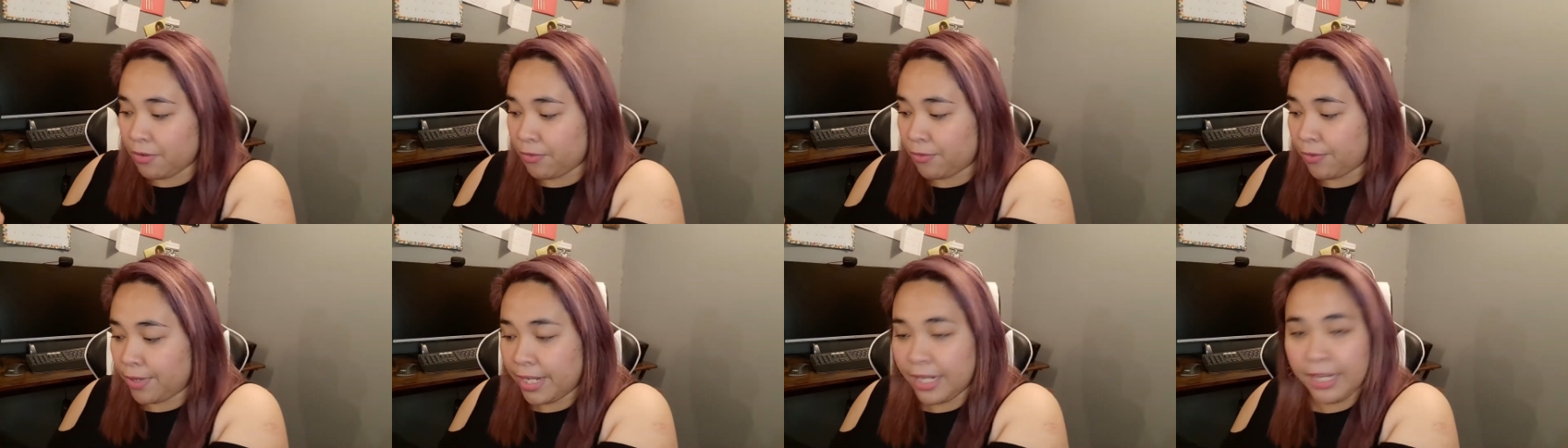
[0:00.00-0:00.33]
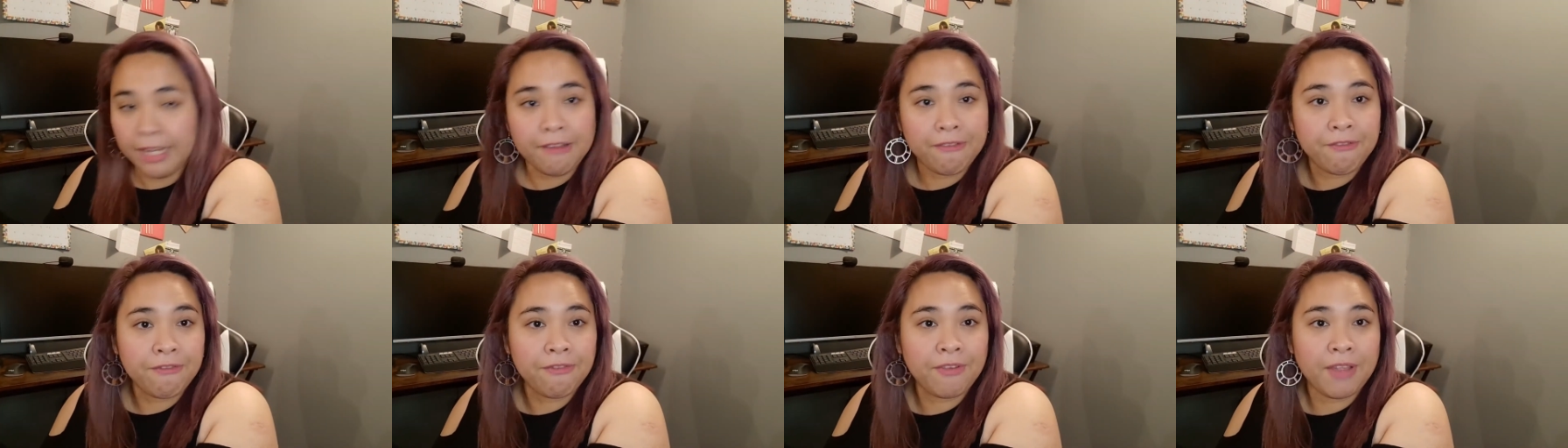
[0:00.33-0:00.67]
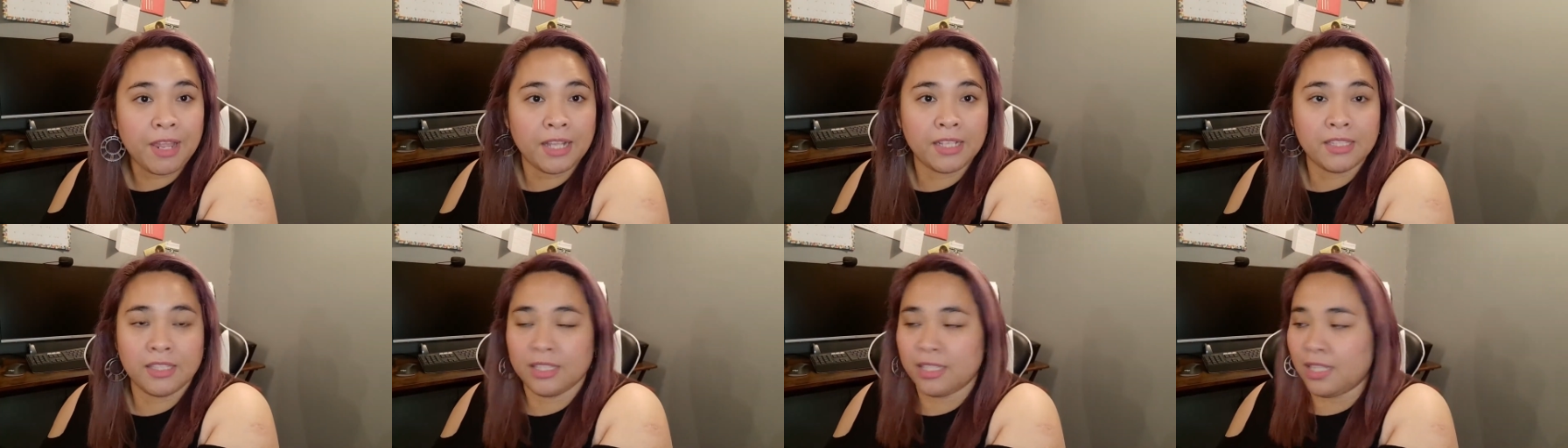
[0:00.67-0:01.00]
really
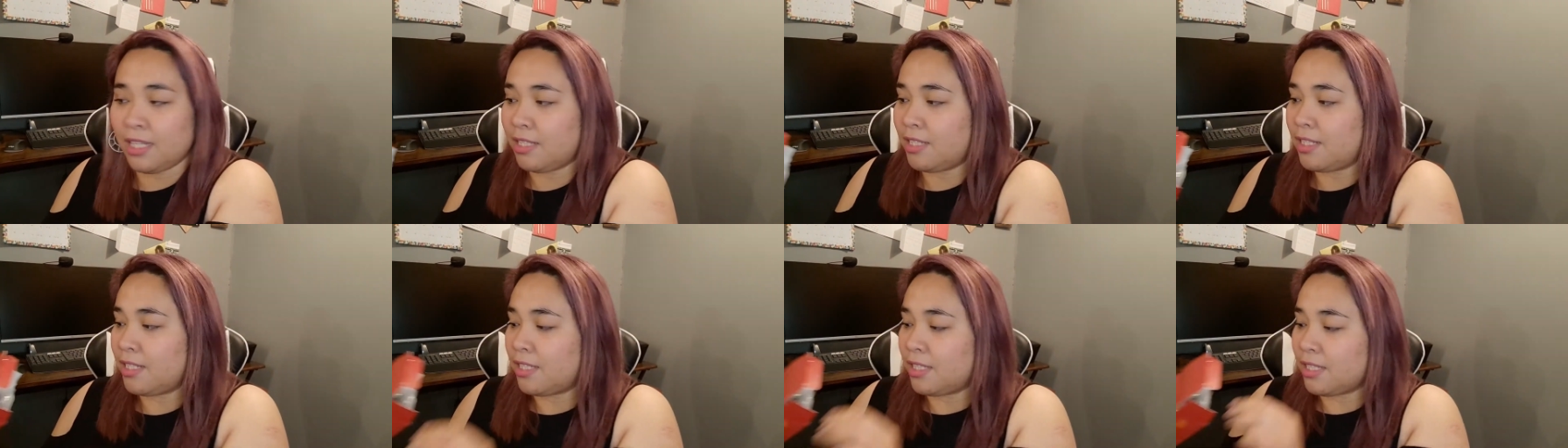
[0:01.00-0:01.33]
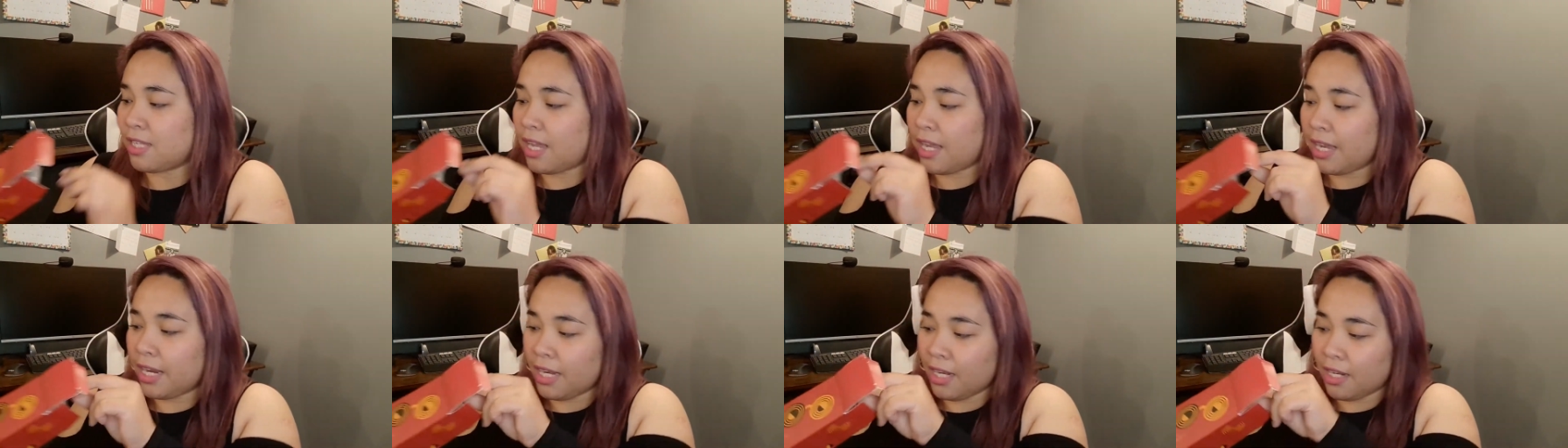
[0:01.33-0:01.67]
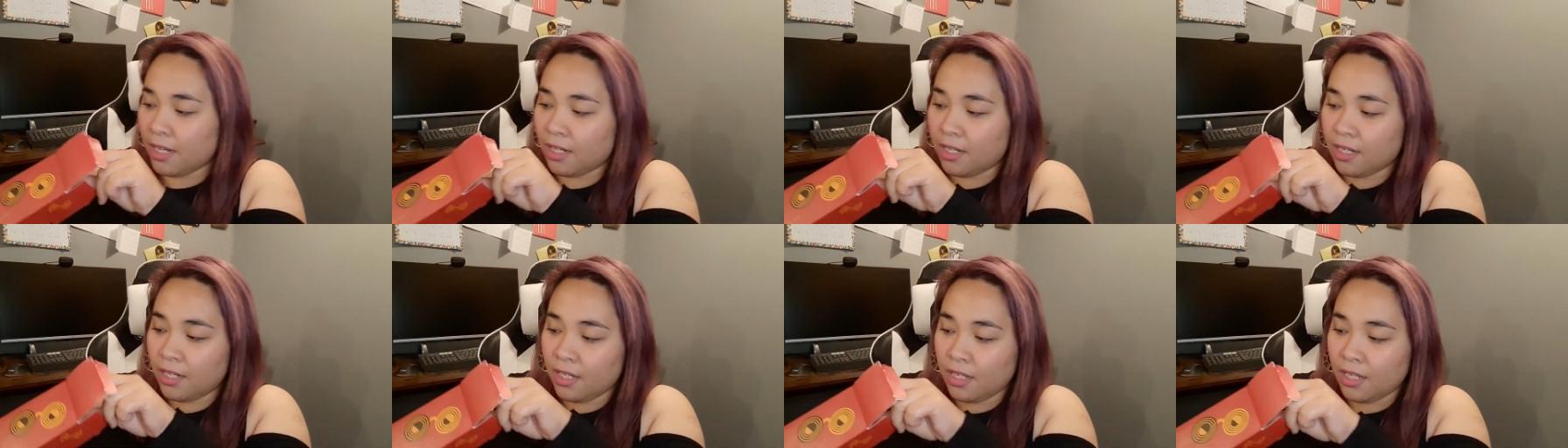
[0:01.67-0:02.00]
fancy
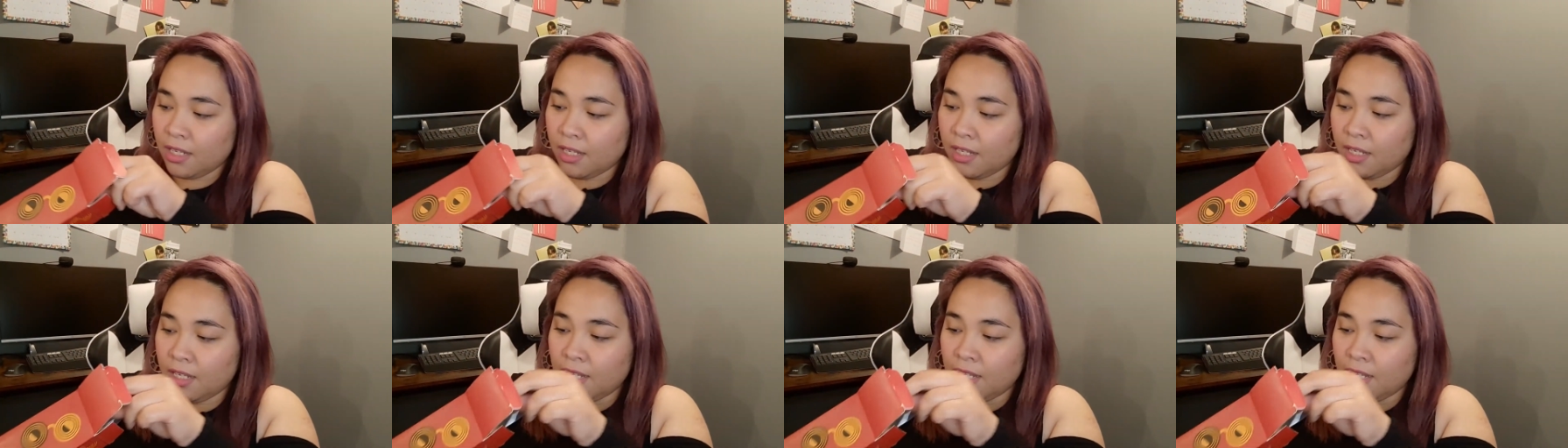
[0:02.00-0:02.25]
design.